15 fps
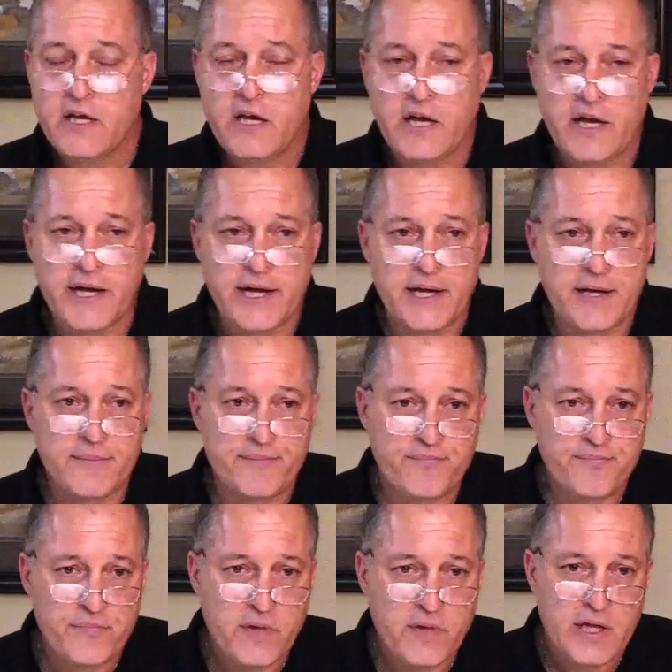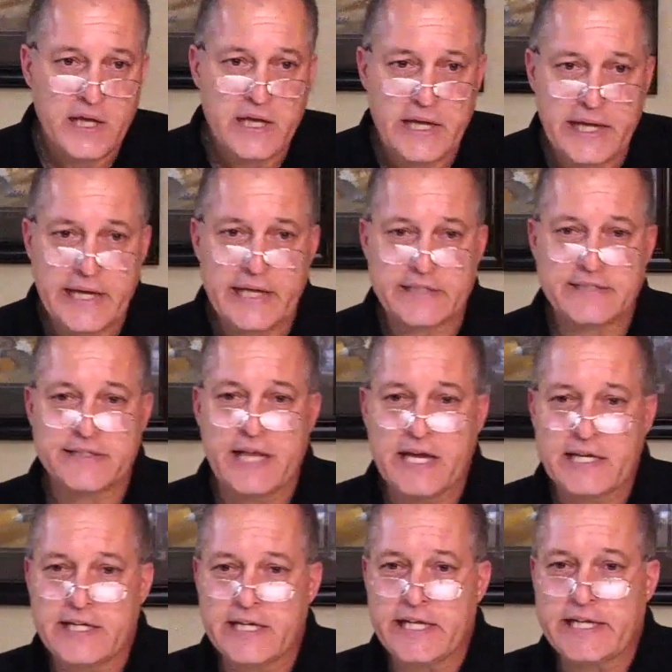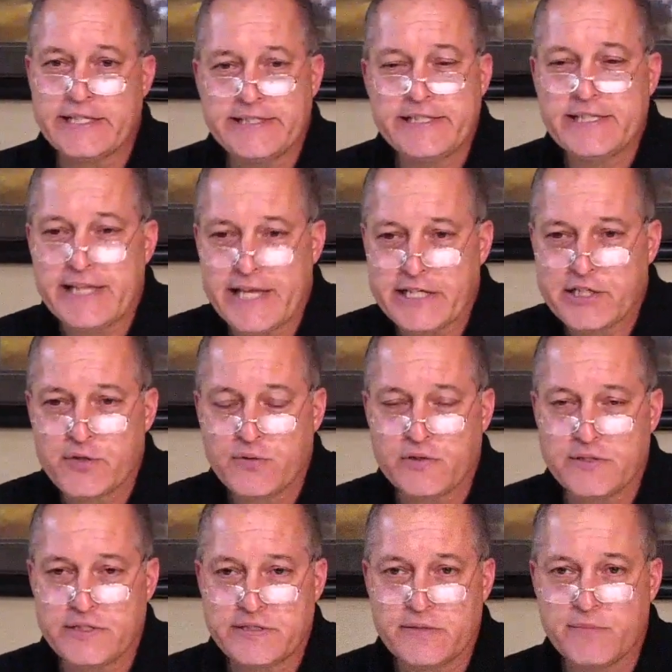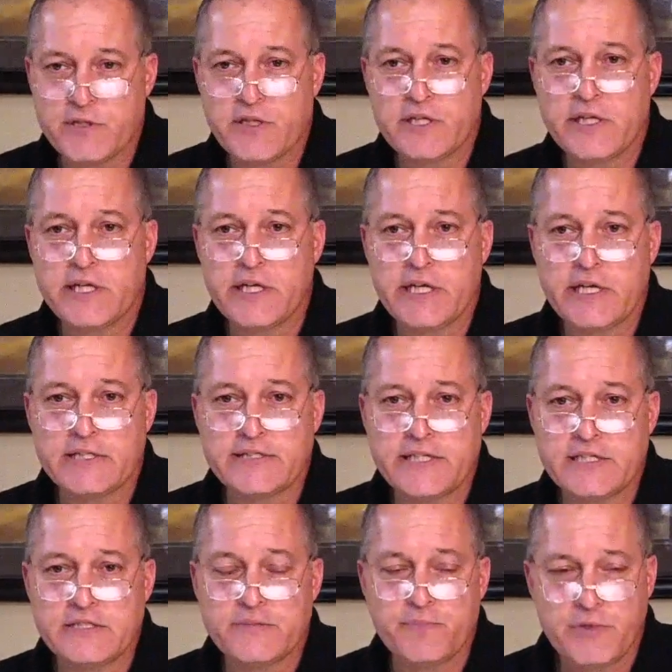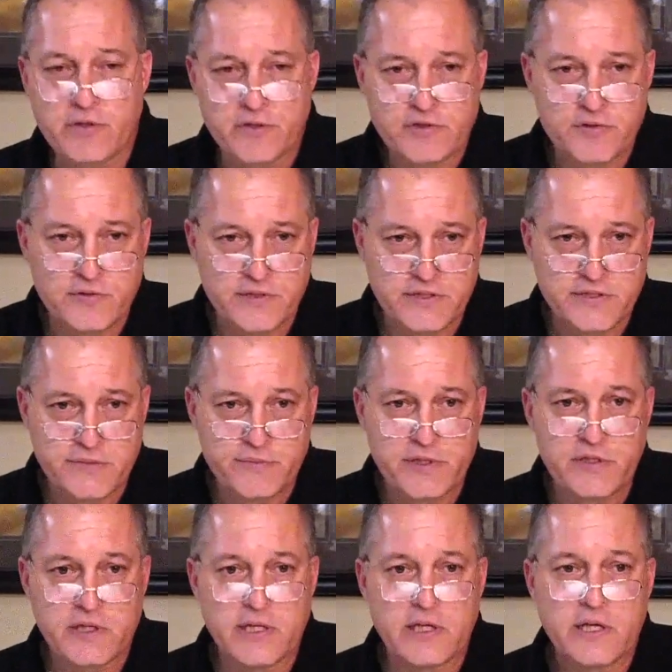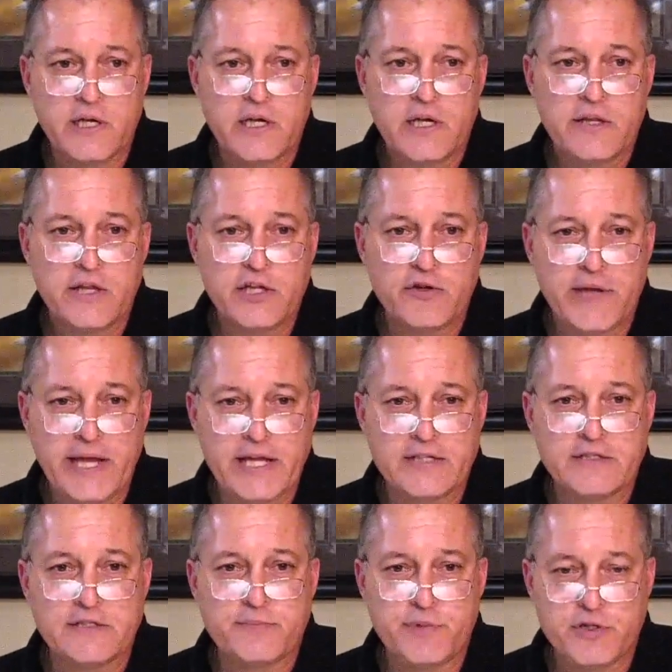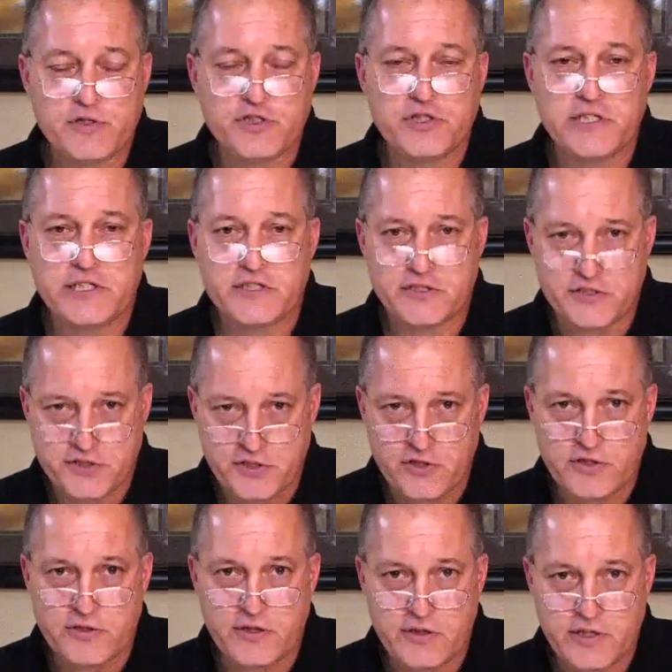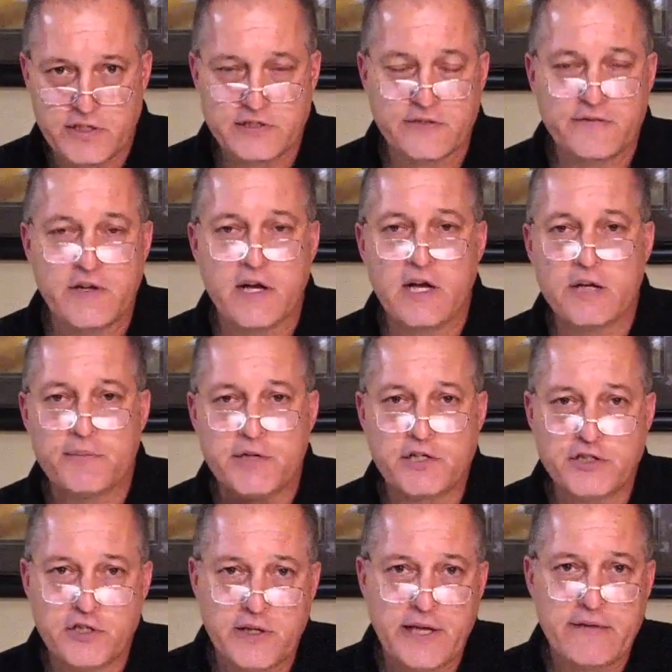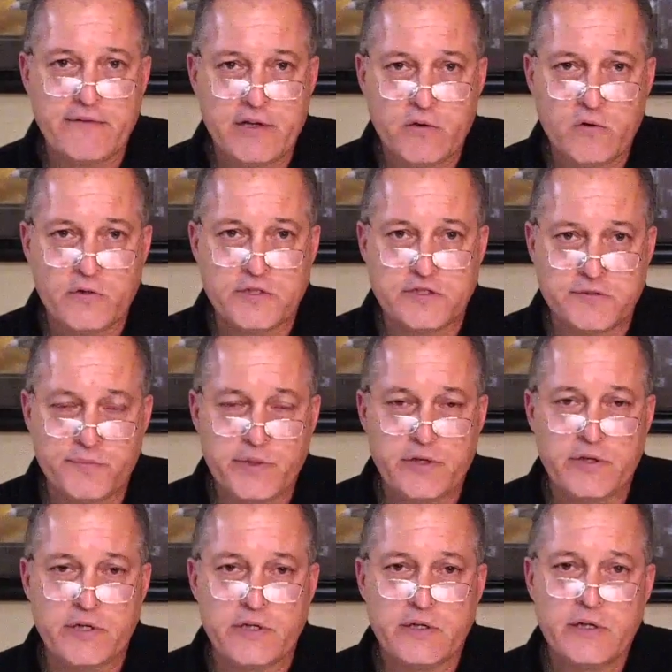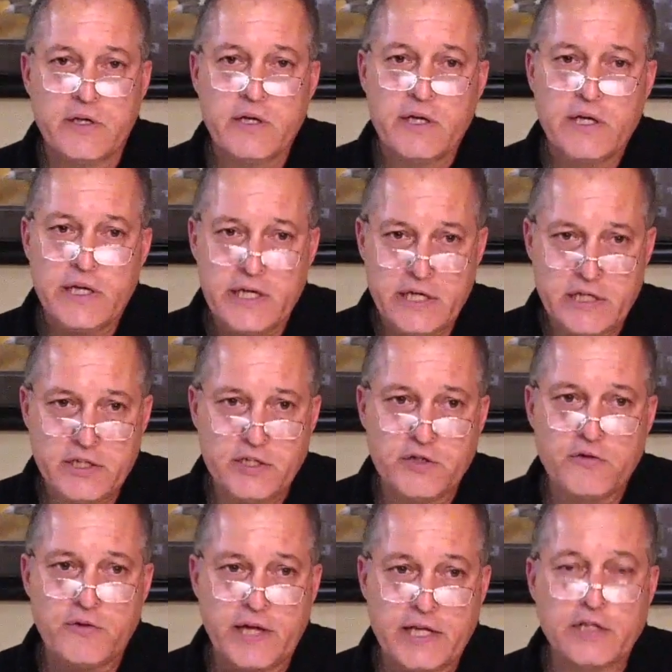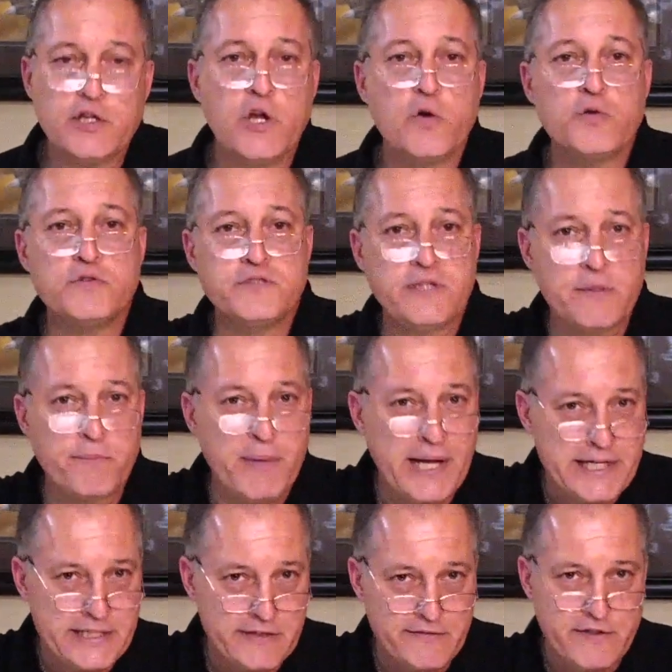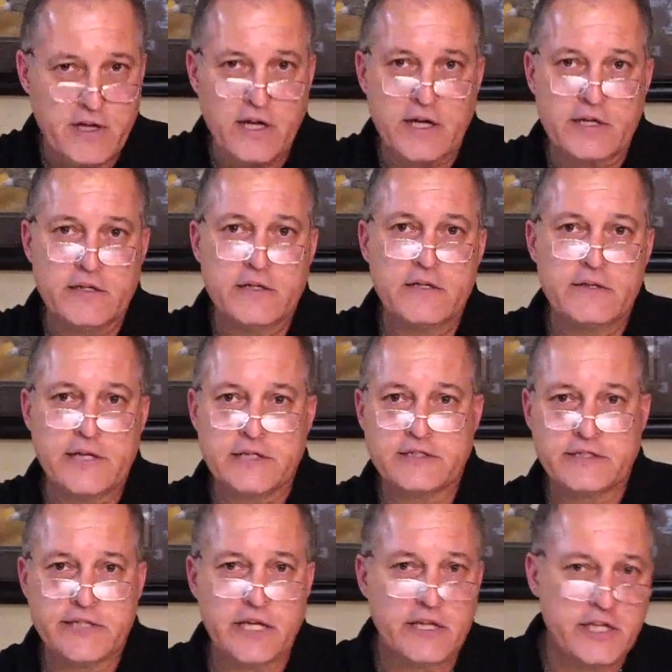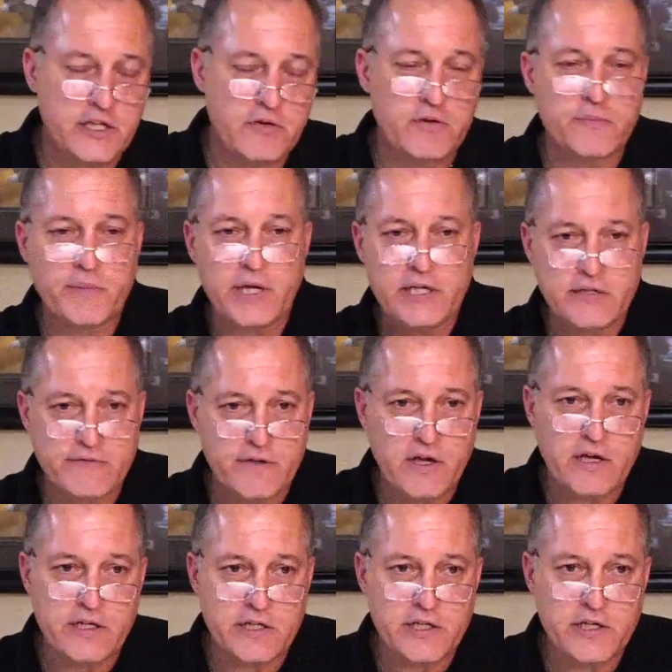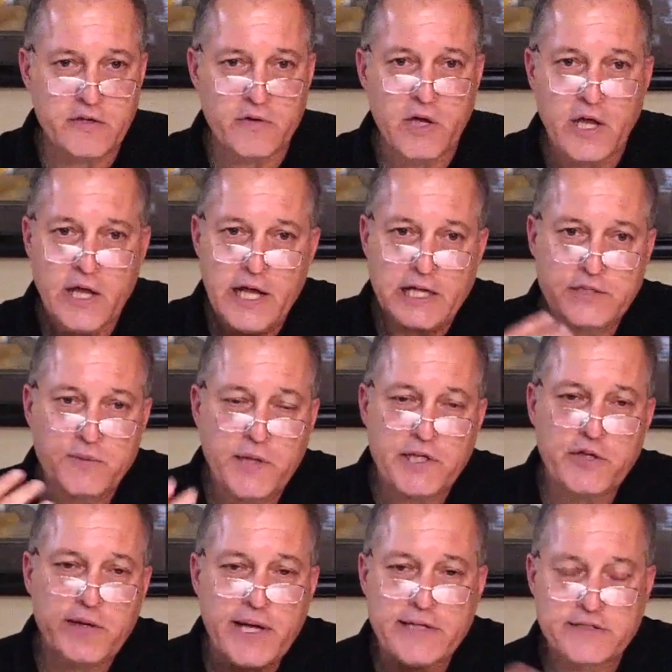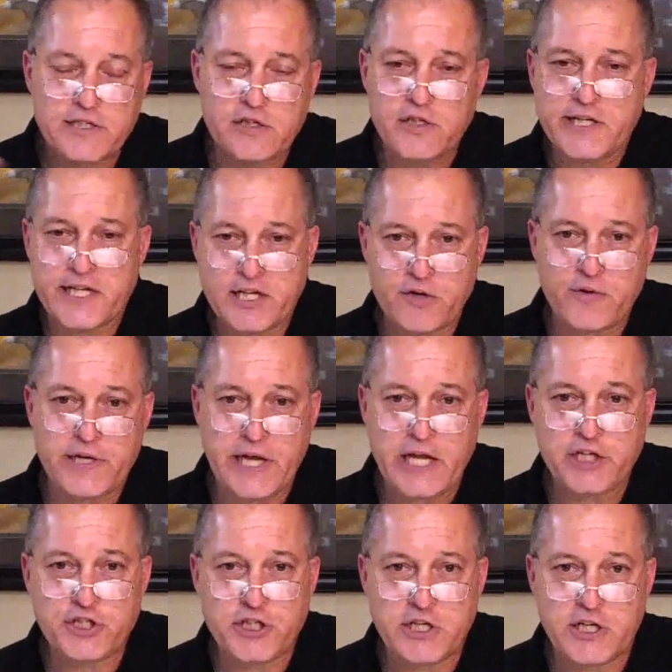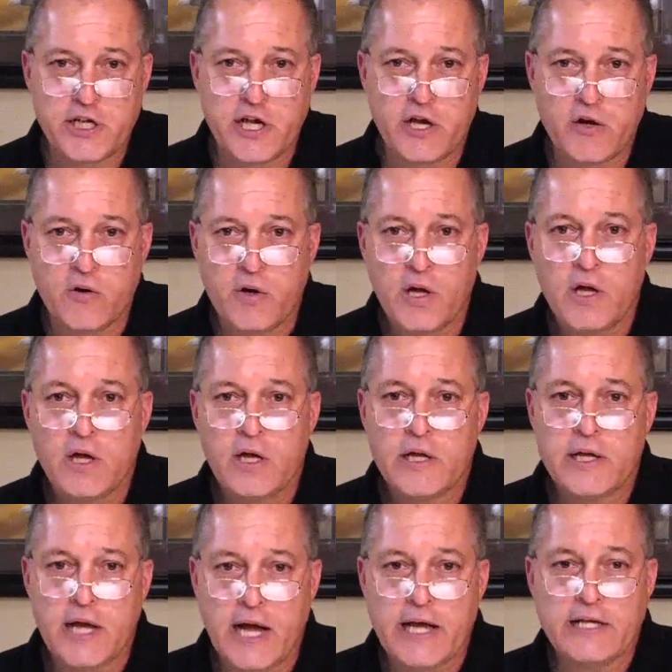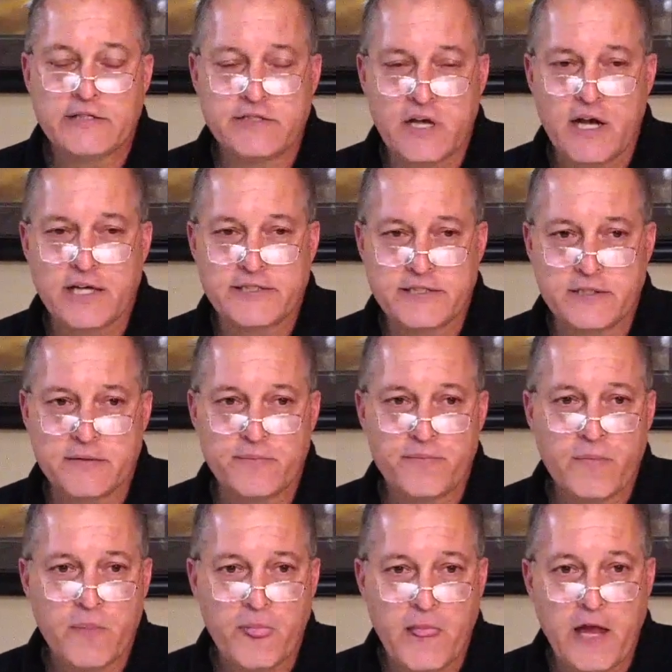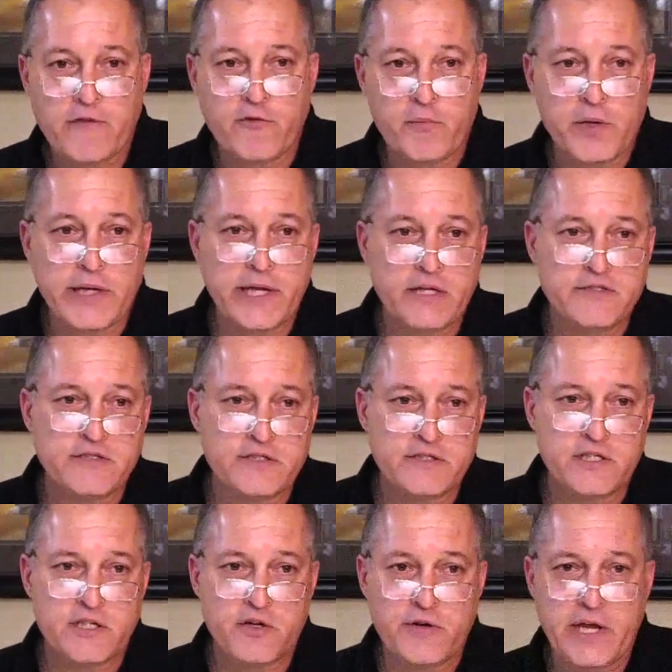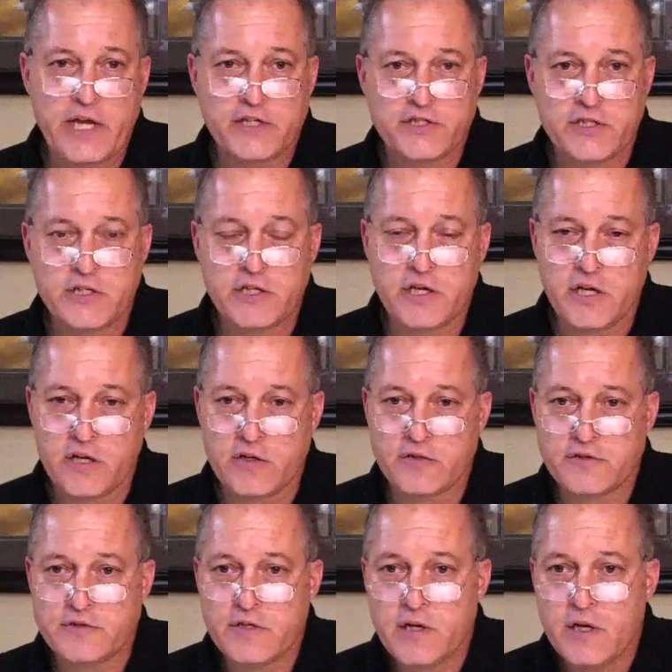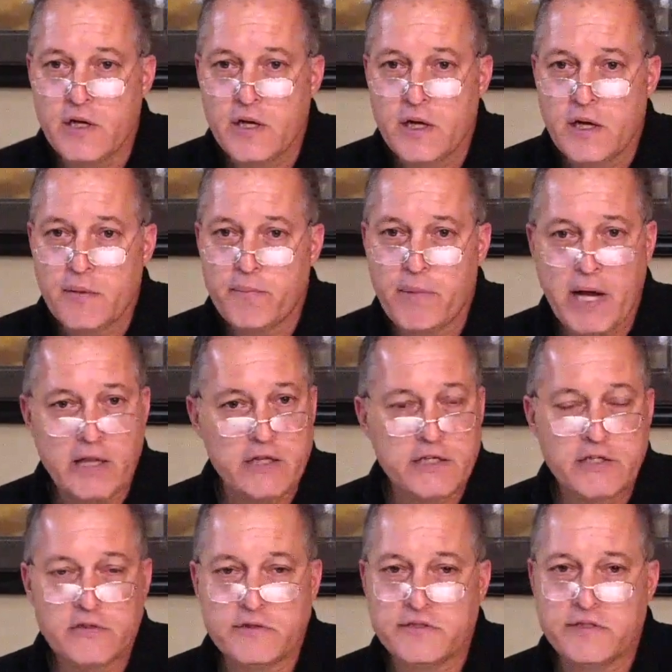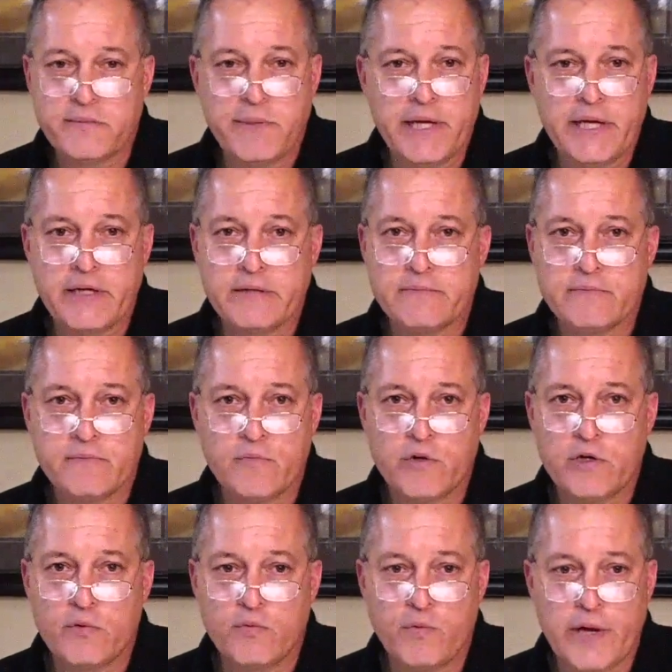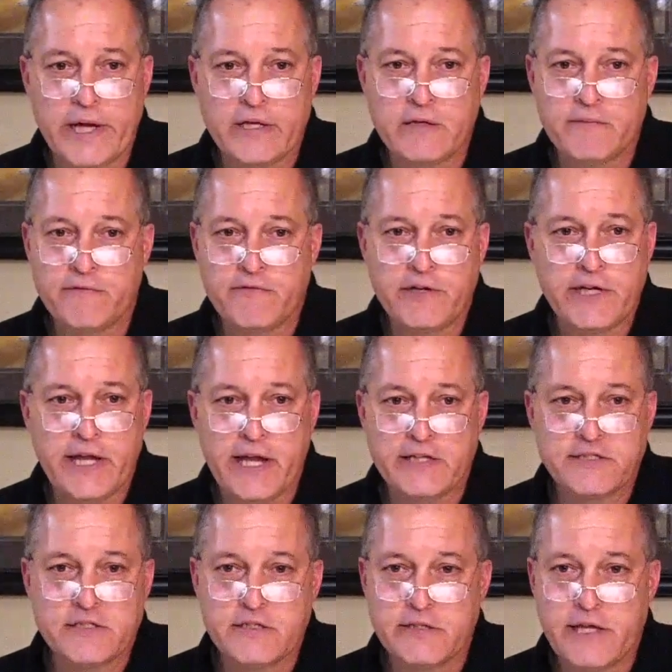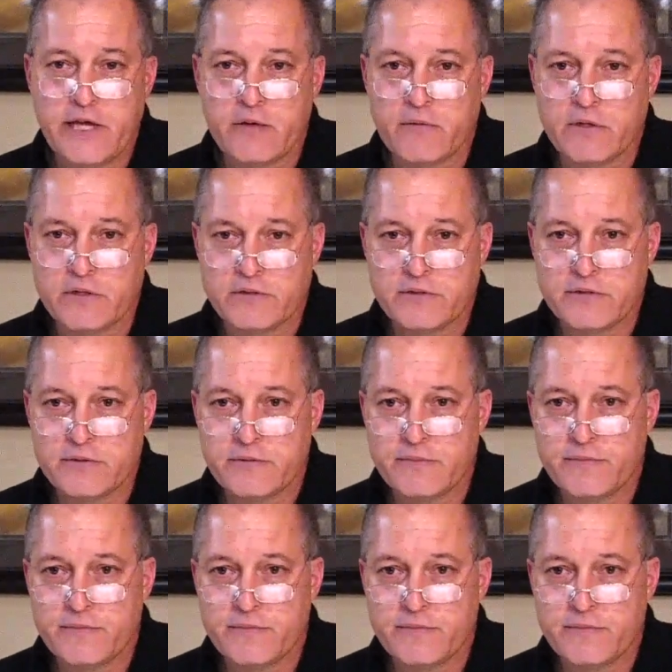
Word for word: Um, it's not an intellectual disability, it's a spiritual disability that you can't spiritually discern the things of God because you don't have that Holy Spirit in you that knows the mind of God. That's telling you the mind of God in you. That's why you guys can look at creation and go, God is awesome. Everybody else looks at creation and goes, molecules to man. What a random freak accident that was.